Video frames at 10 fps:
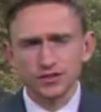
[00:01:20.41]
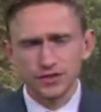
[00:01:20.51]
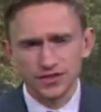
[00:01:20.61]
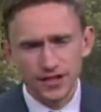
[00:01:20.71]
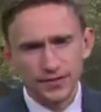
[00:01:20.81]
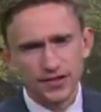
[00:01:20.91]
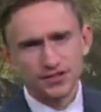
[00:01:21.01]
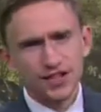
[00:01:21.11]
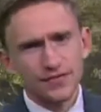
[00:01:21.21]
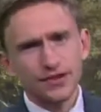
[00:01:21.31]
and
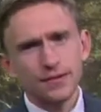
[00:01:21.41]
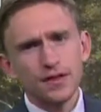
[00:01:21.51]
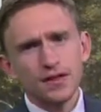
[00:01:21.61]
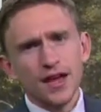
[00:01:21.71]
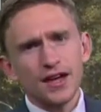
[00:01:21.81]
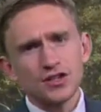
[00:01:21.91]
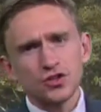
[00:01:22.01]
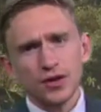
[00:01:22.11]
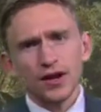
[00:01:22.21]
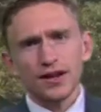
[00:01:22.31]
77 in
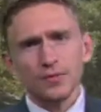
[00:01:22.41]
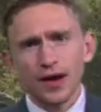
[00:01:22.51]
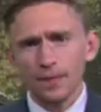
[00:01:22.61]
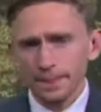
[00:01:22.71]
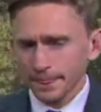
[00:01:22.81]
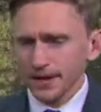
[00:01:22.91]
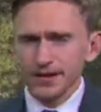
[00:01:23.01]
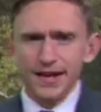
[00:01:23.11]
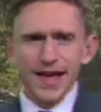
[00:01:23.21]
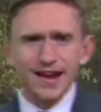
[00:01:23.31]
Trinity. Well,
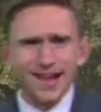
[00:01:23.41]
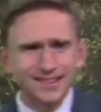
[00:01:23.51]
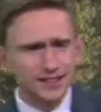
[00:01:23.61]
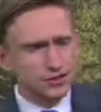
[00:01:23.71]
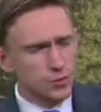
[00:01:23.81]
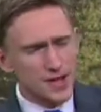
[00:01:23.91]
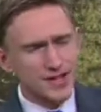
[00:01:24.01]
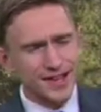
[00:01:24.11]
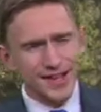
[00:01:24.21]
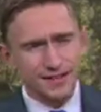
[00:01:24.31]
are you headed out this
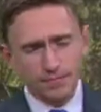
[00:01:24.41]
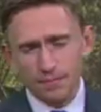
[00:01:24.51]
weekend?